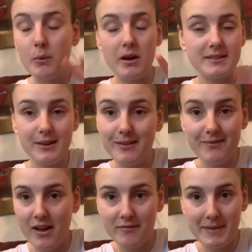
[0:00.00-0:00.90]
Well, I'll see you in
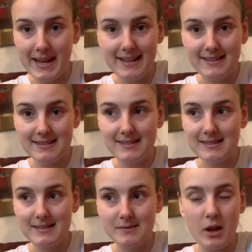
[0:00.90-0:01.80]
five
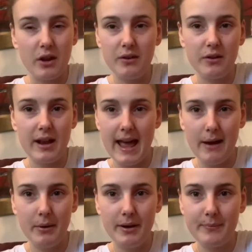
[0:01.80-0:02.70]
minutes. No, an hour.
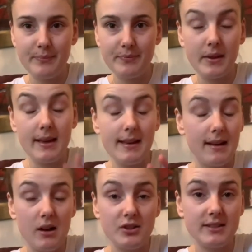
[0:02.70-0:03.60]

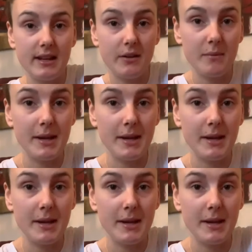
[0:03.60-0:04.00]
I'll just see you in a